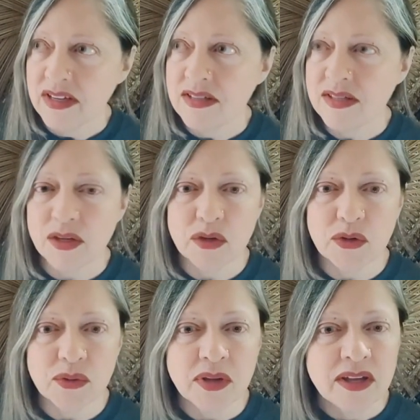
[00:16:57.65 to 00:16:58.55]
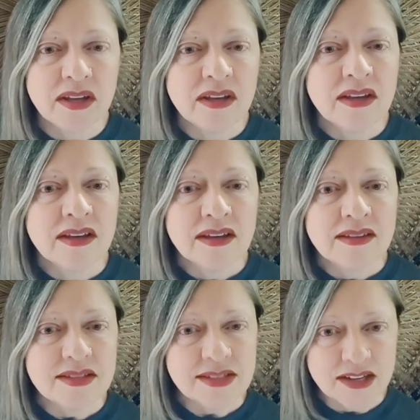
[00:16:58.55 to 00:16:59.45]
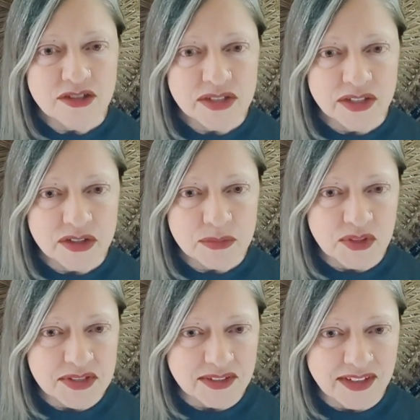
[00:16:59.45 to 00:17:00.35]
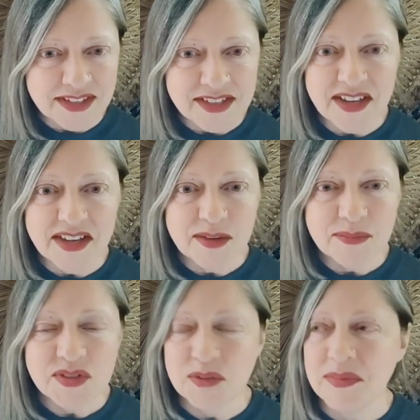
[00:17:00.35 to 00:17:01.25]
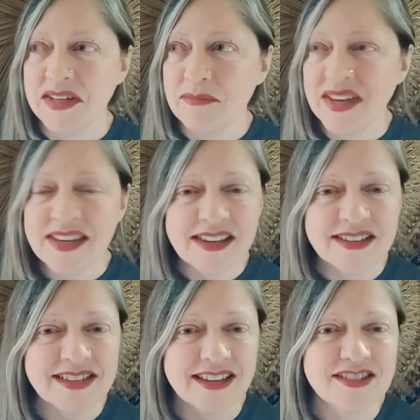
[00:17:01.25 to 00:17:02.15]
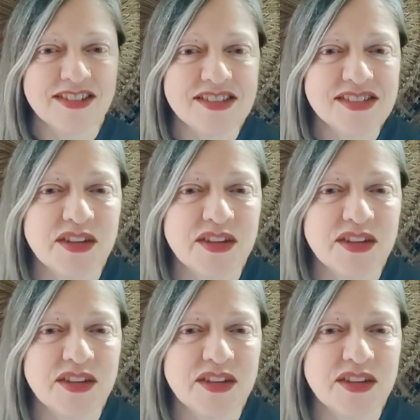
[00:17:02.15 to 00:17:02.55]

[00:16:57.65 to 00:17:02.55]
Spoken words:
And so the Sagittarius Moon is a great time to be making intentions.